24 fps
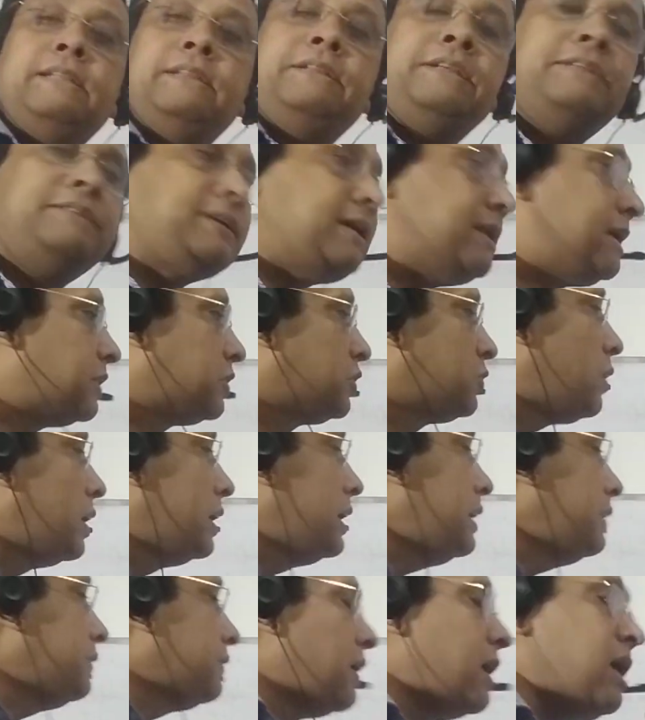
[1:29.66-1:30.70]
these are
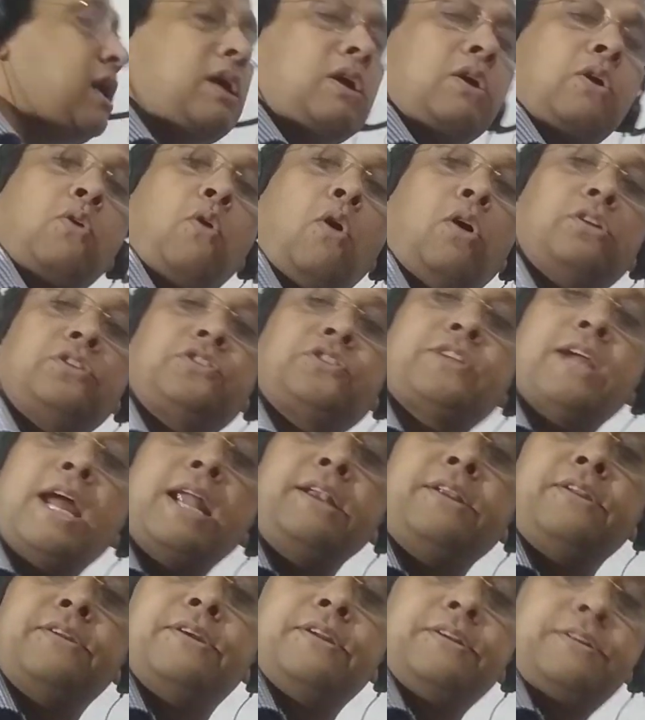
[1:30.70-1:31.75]
actually the
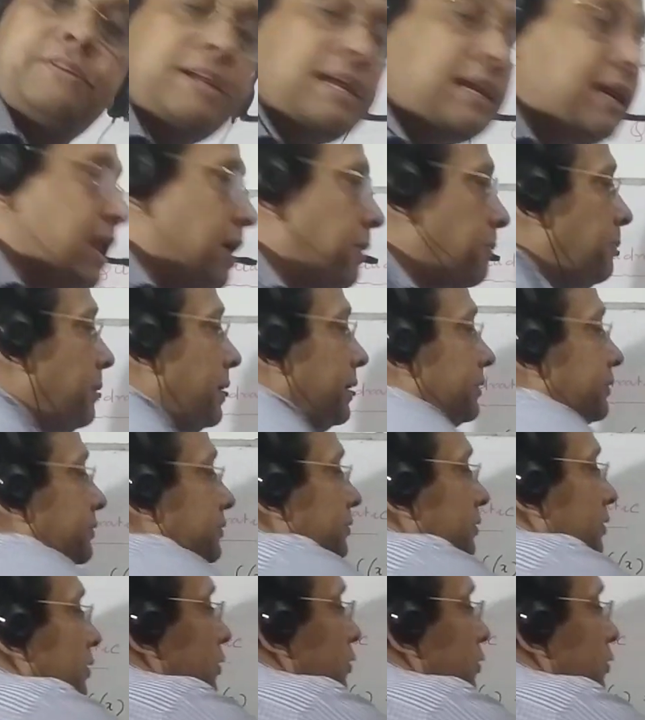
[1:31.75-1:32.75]
constant real numbers.